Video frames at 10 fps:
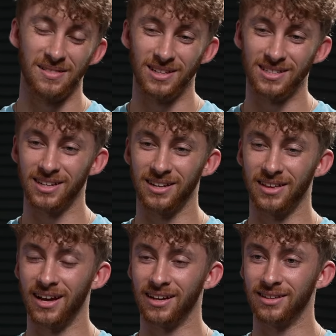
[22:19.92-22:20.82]
let's say
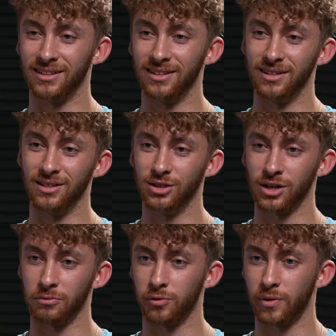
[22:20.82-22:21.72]
that the
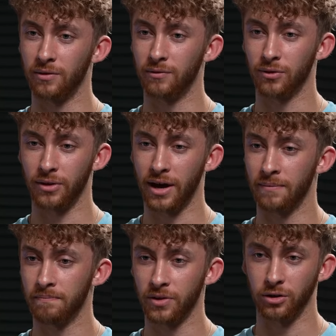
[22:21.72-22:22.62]
general rent for
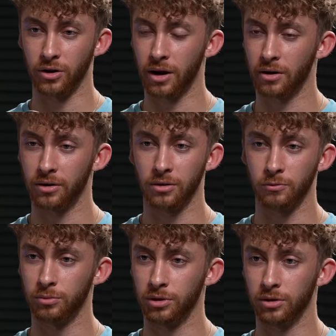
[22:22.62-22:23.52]
that in your area
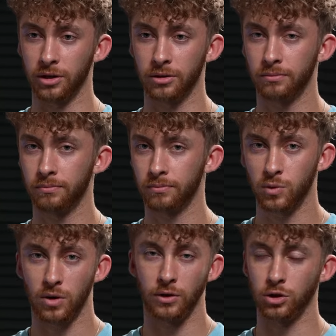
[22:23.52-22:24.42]
would be like
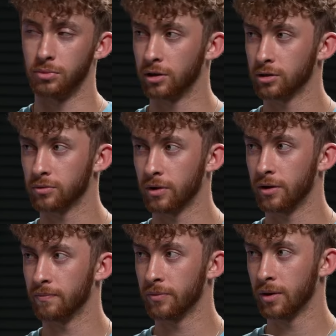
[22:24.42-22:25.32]
$1,200,
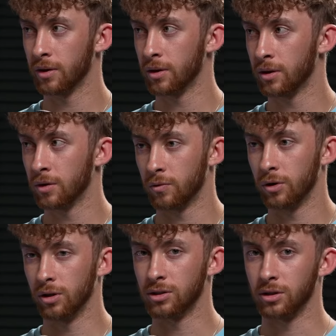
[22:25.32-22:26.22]
right?
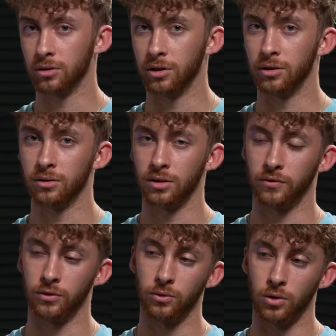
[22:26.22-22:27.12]
Realistically,
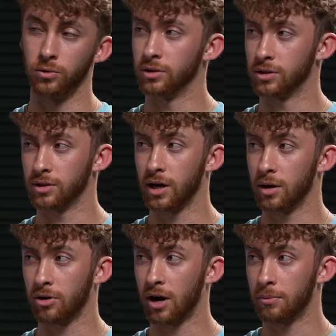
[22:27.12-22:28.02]
if you own this
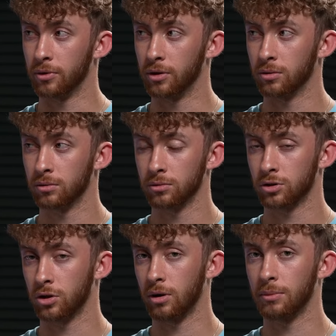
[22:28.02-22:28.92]
entire property,
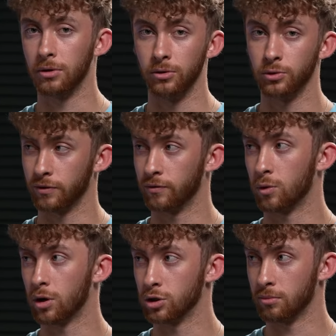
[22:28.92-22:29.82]
sure, you might be losing
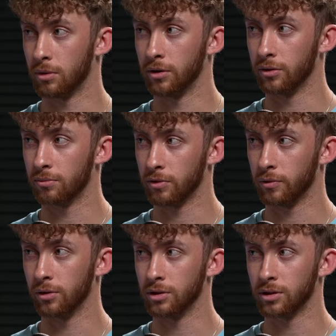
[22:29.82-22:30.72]
$400 a month, but
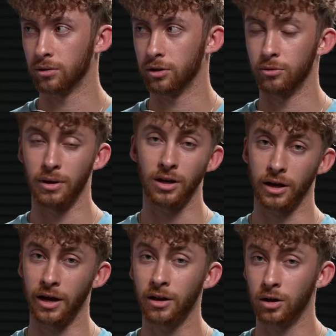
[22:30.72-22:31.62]
realistically, you're
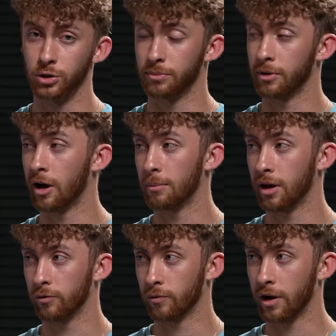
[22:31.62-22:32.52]
making $800 by not
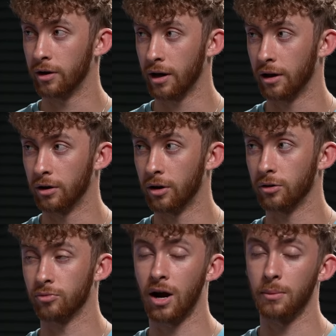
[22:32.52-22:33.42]
paying rent at
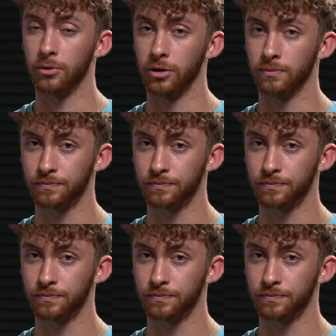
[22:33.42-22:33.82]
another property,